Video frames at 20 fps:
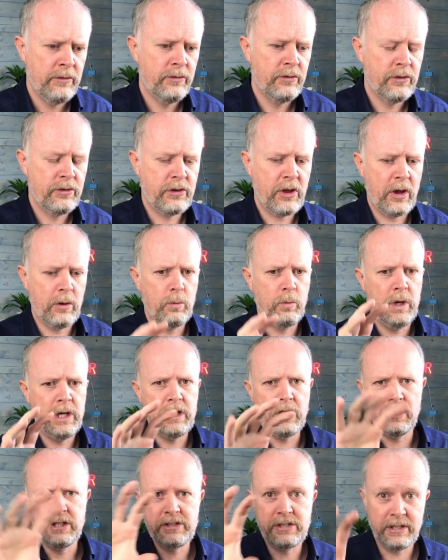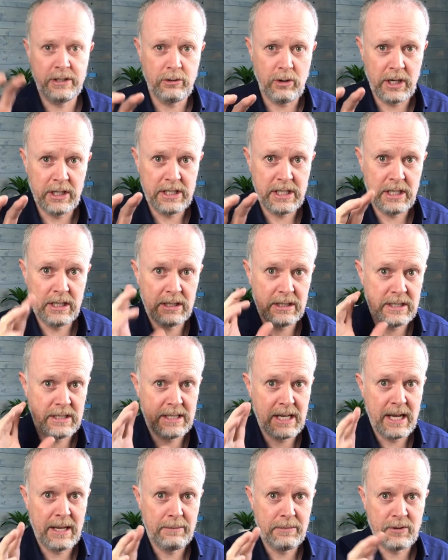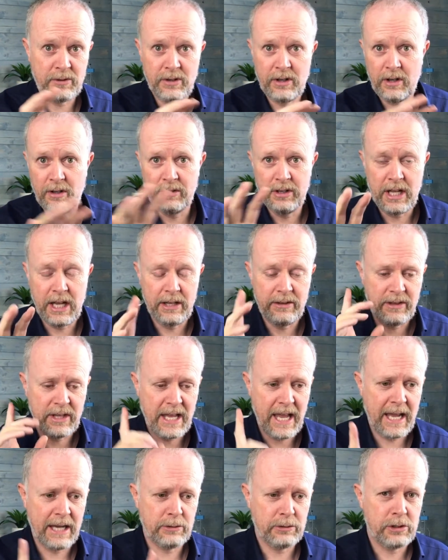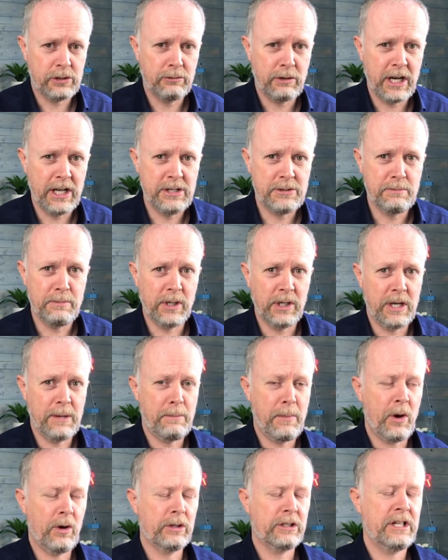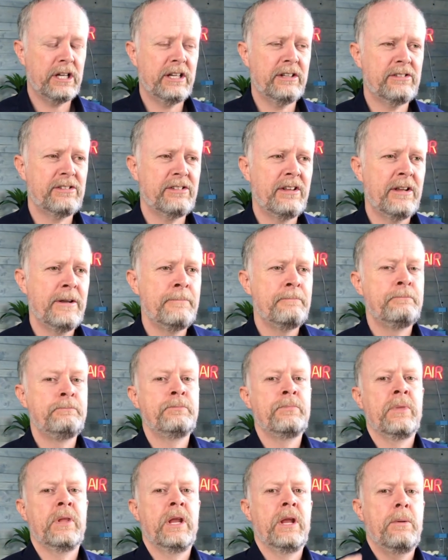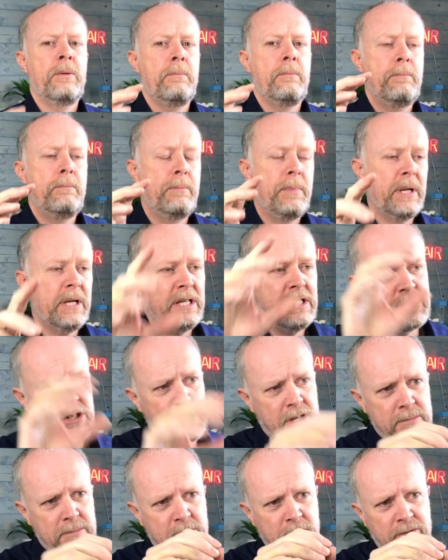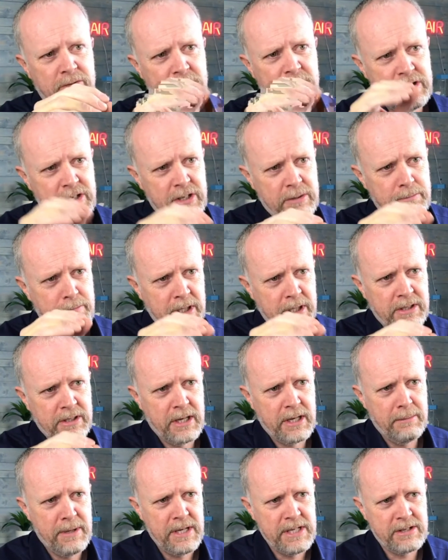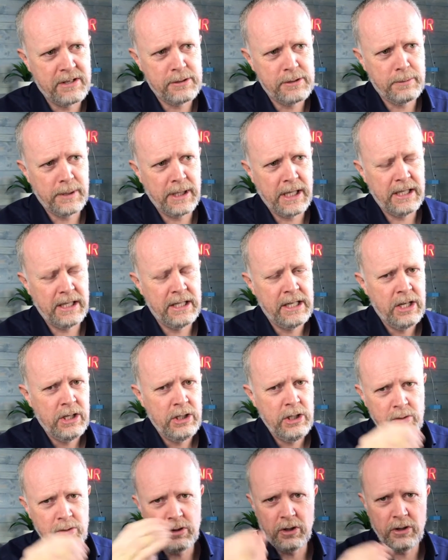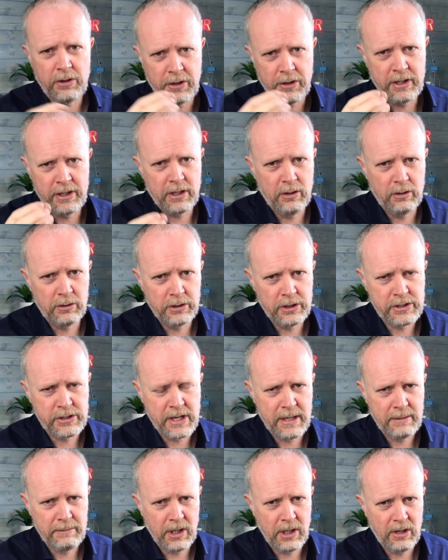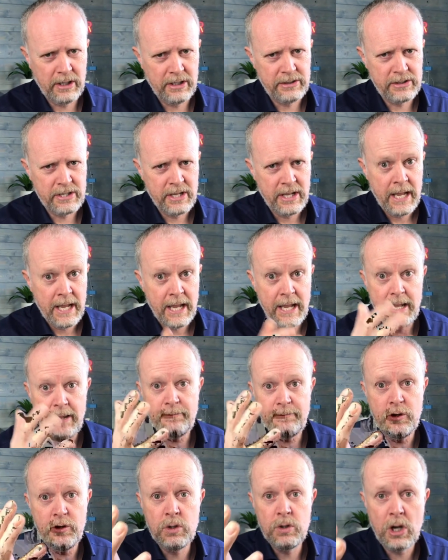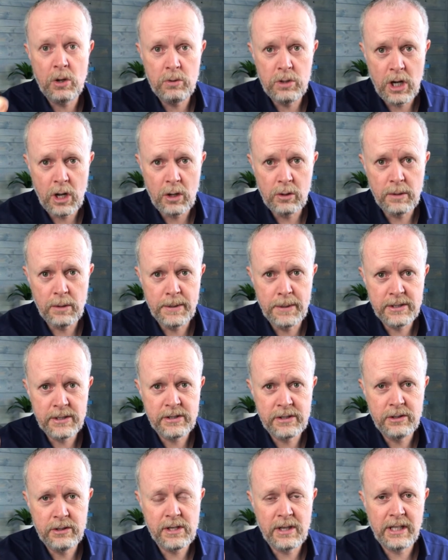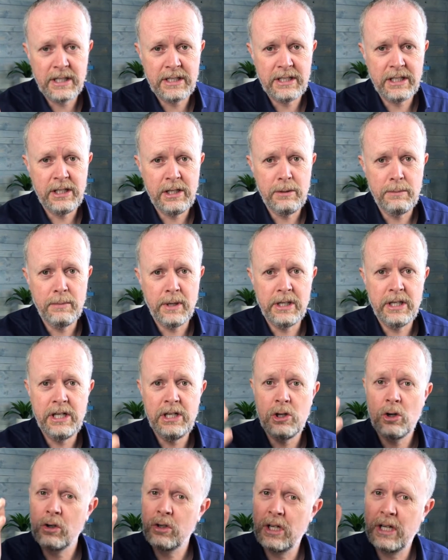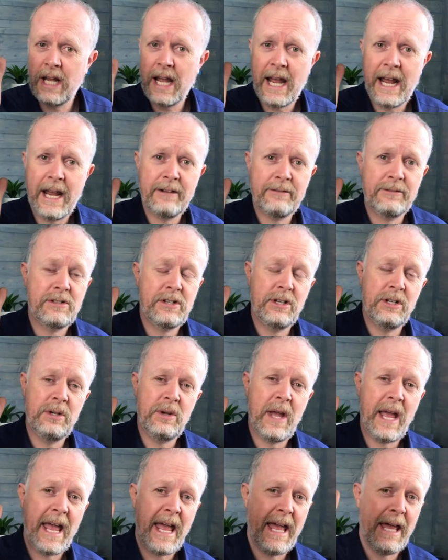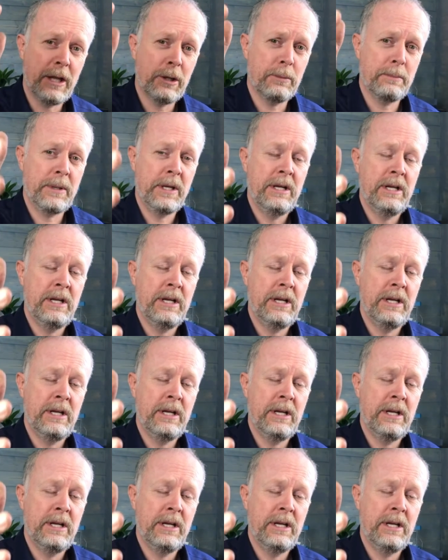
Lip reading: So we go into great depth on that, the How to Raise Money podcast. But in terms of this and building a business plan, you've got to think along the same lines. If you don't know the person who's lending you money, you're going to have to help